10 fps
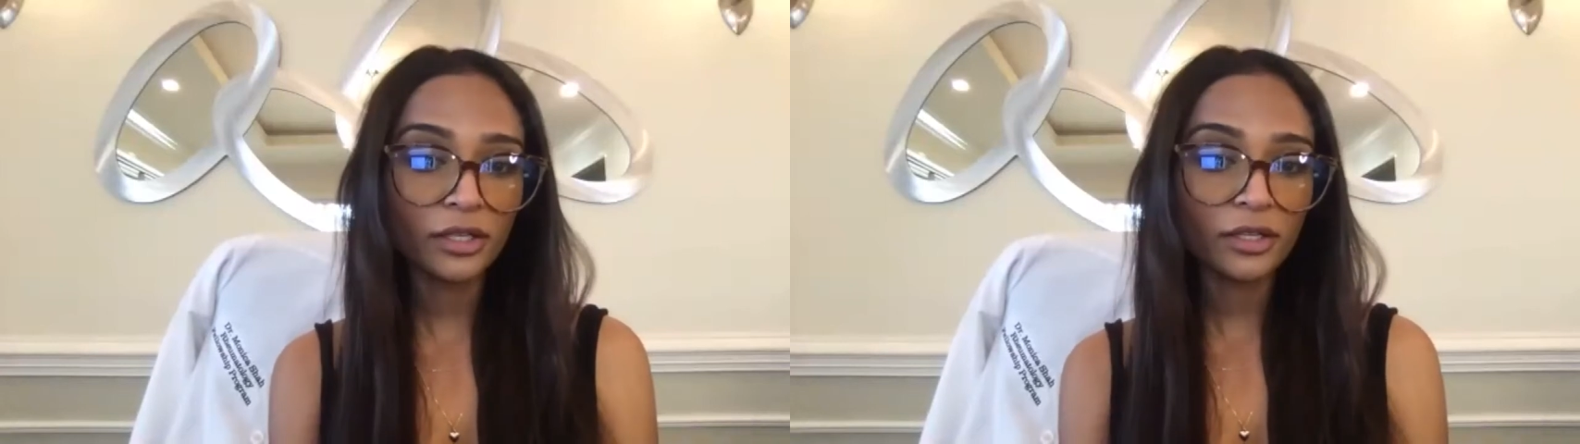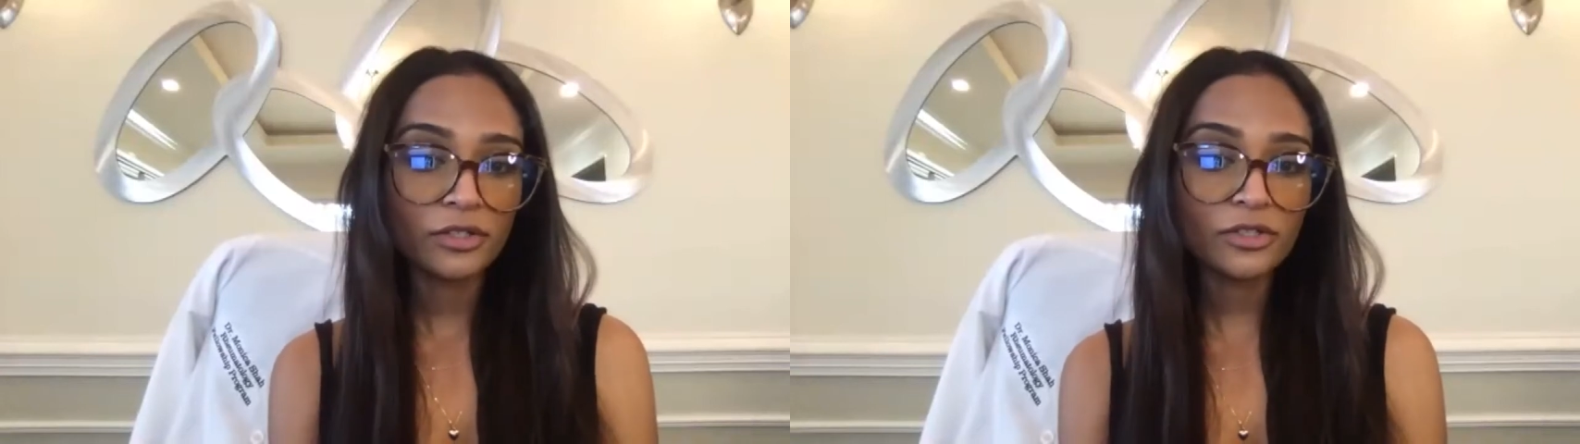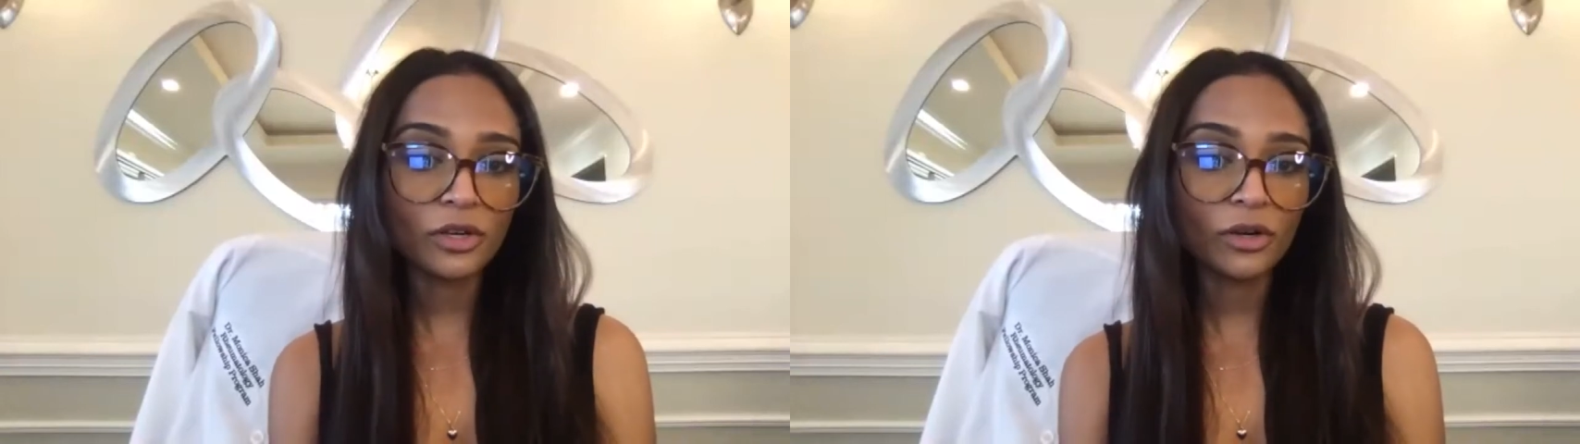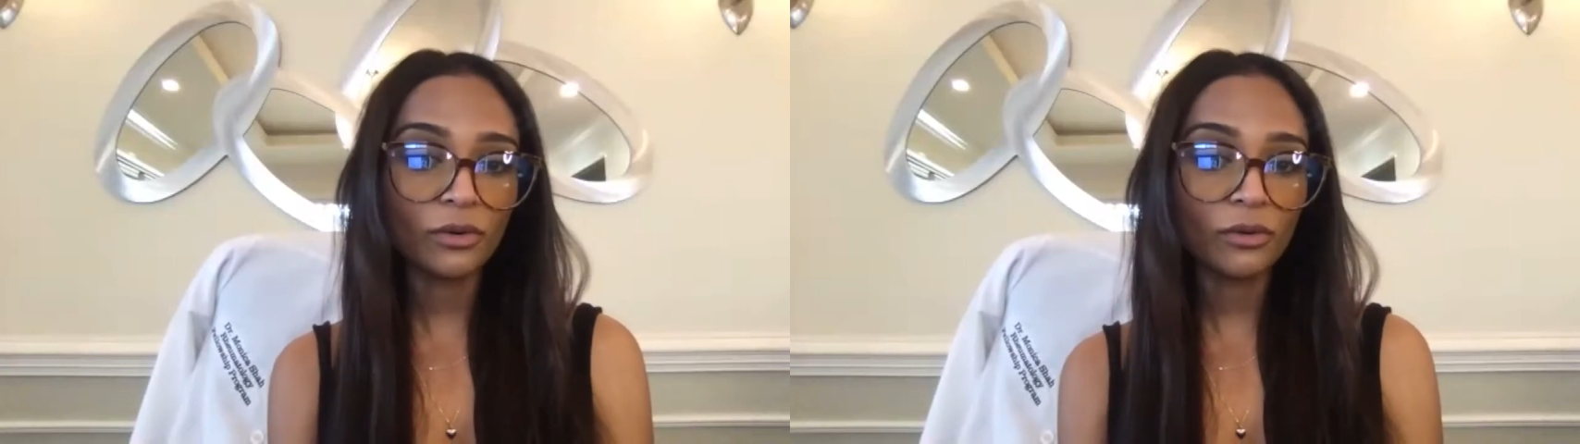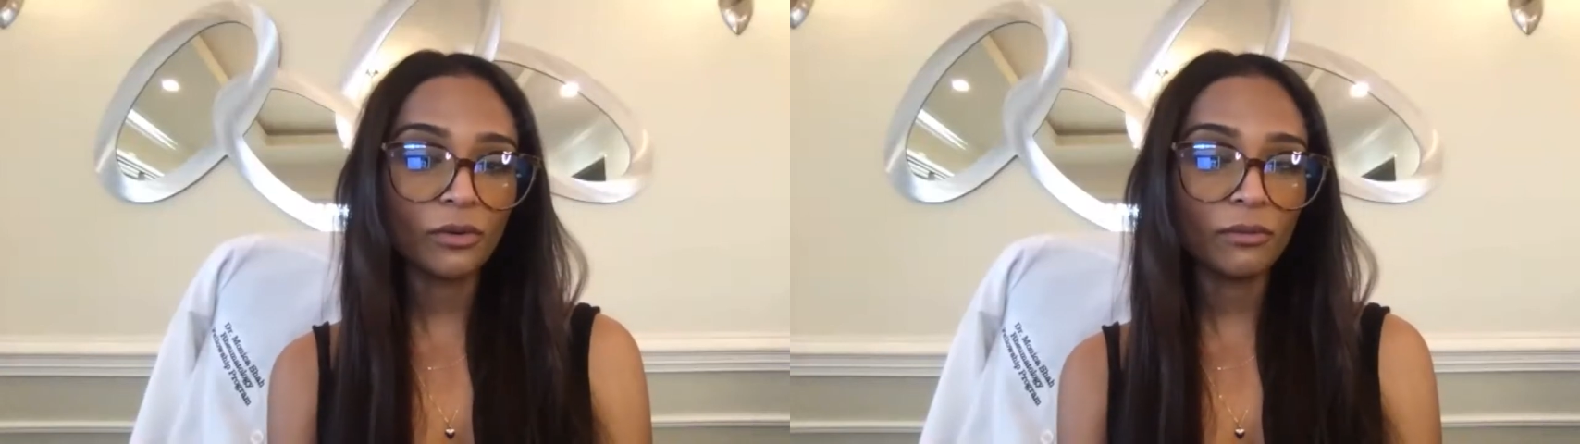
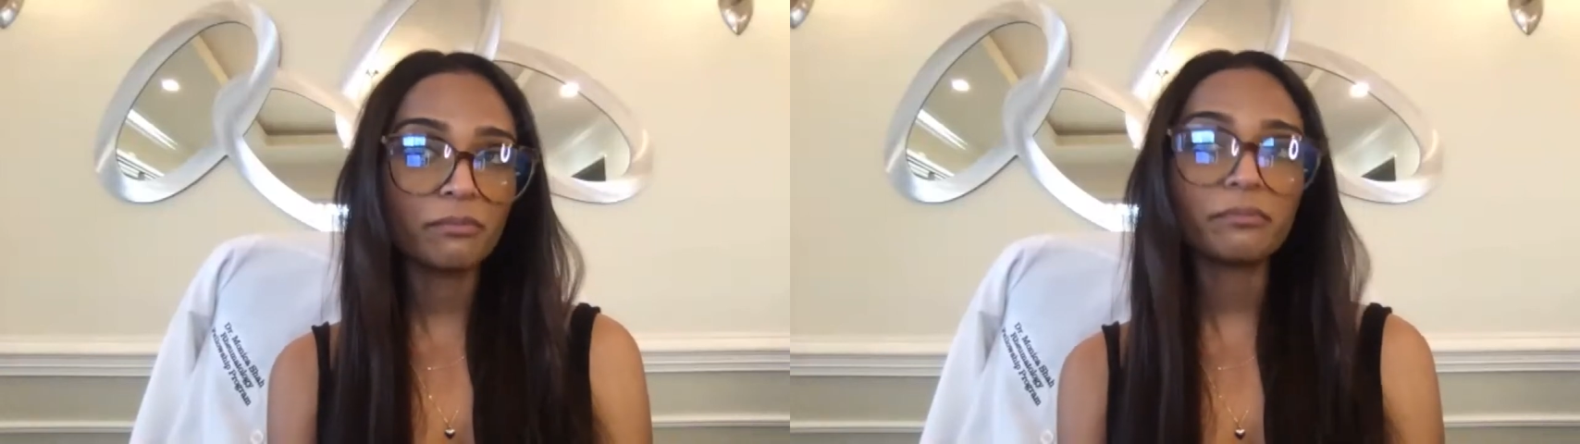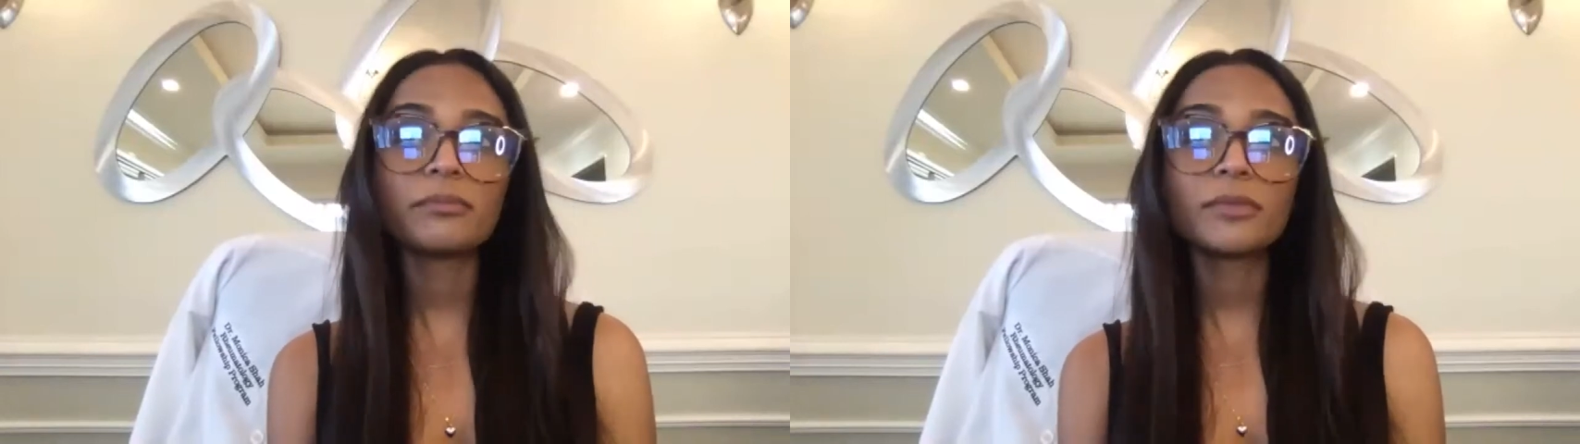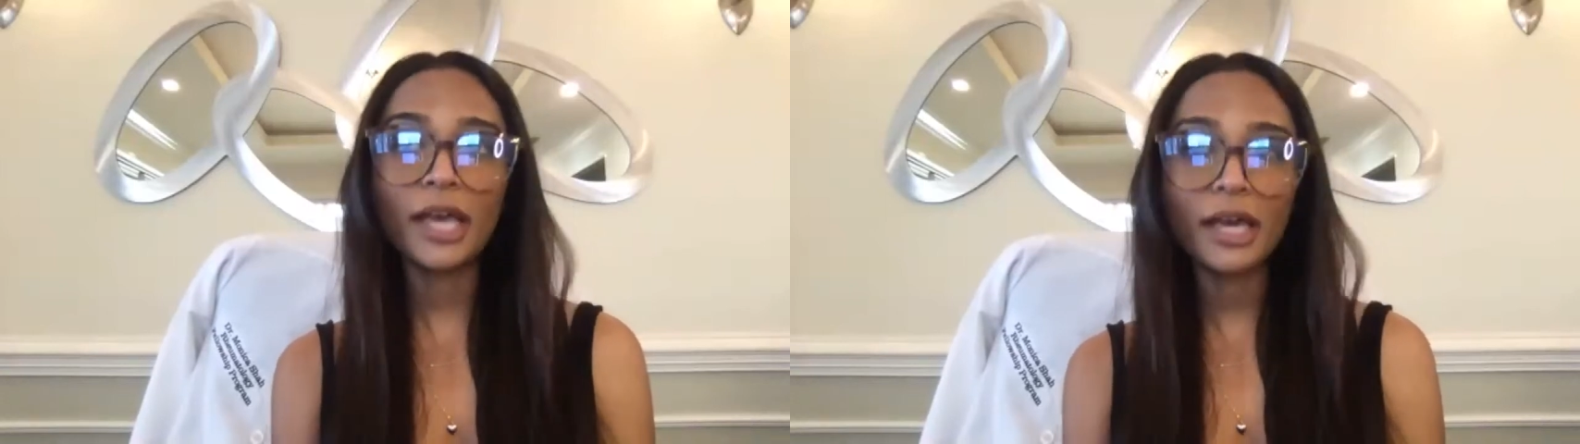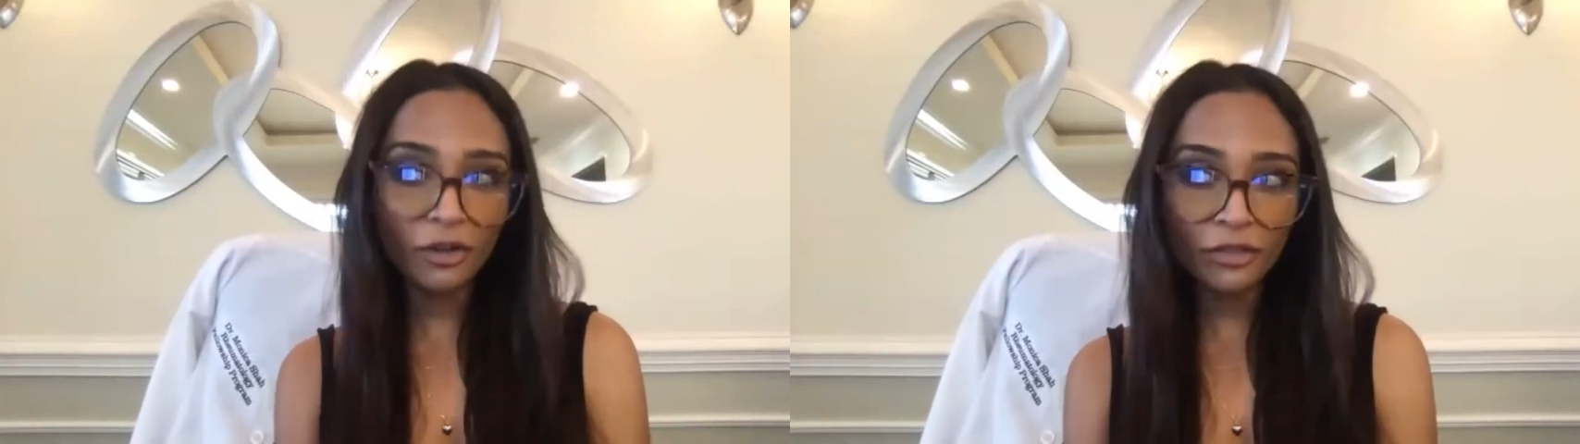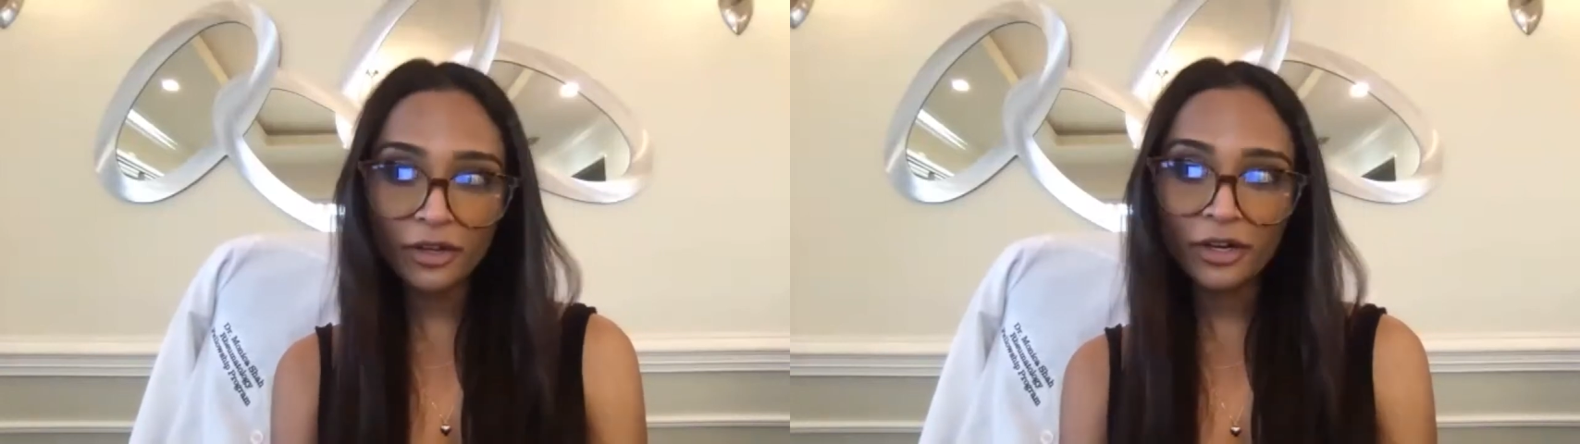So get
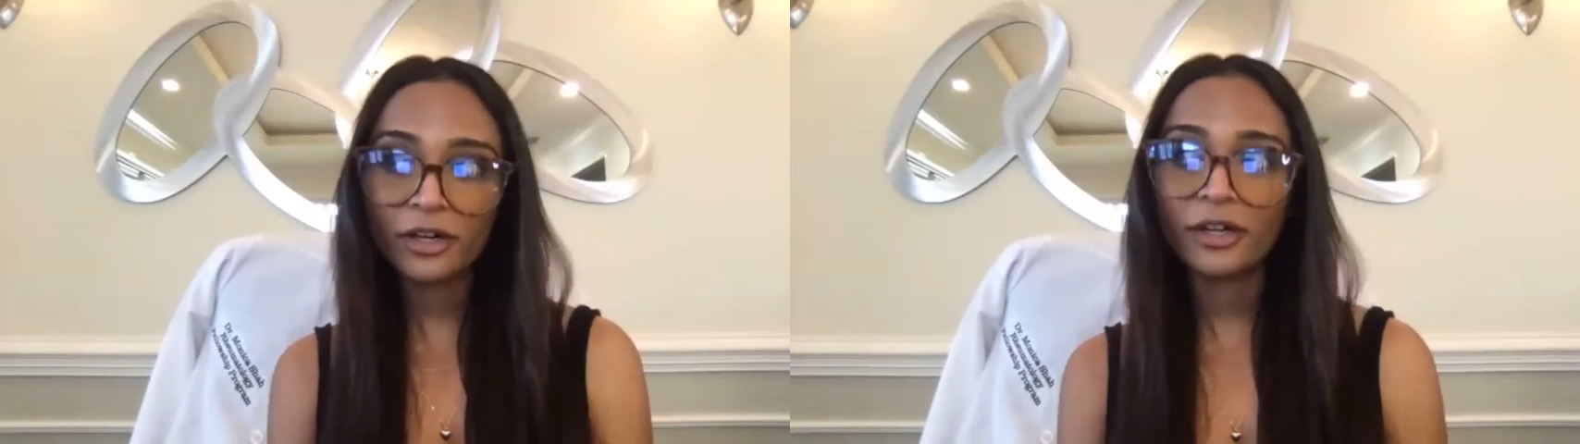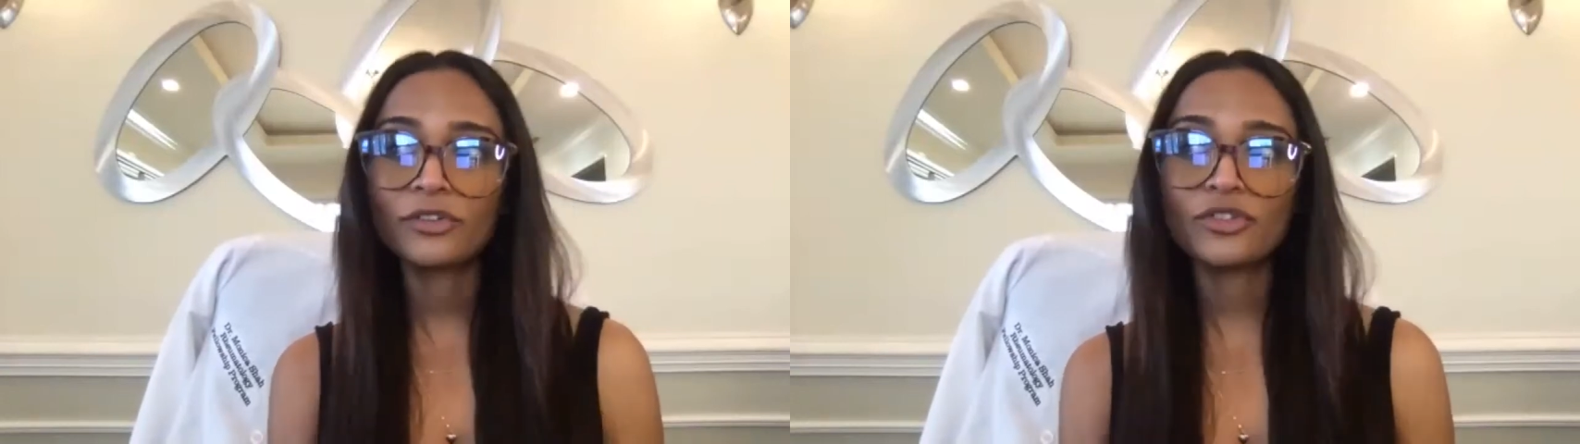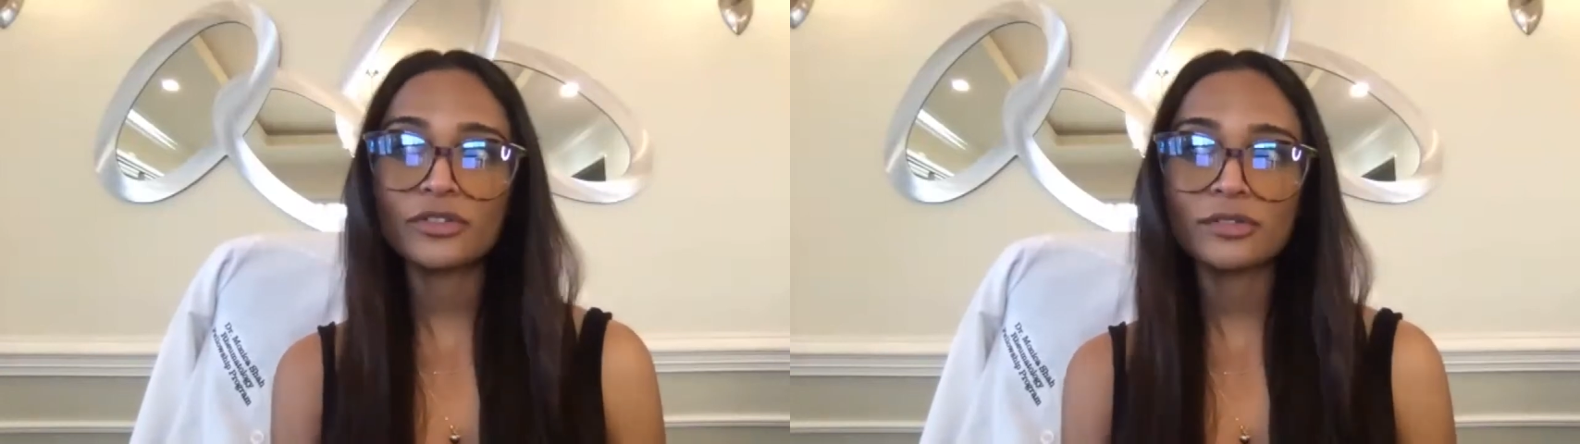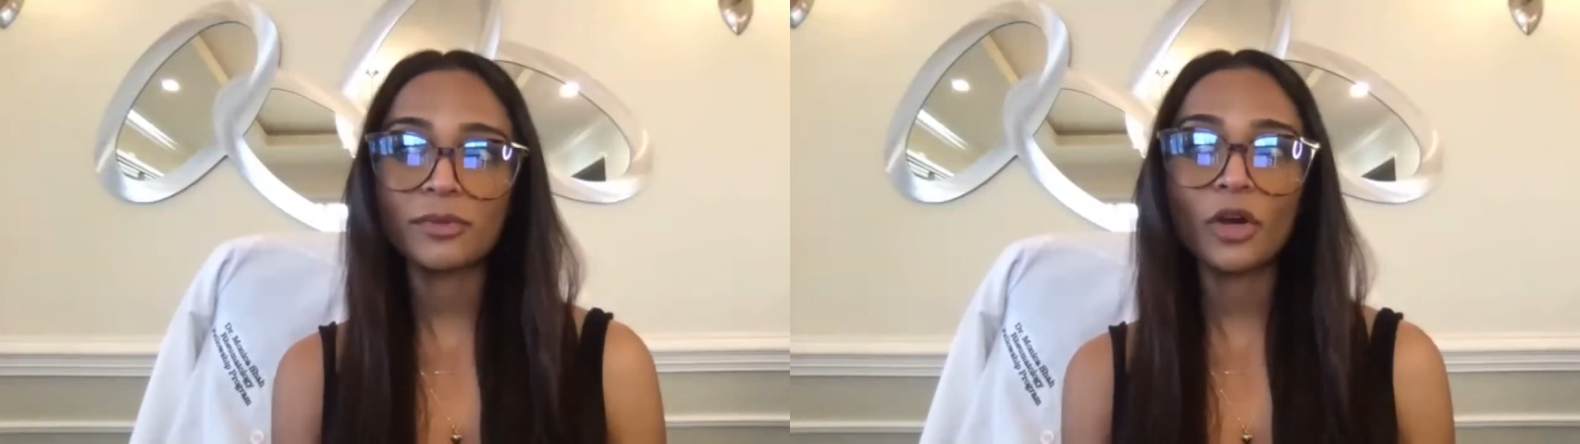out there and just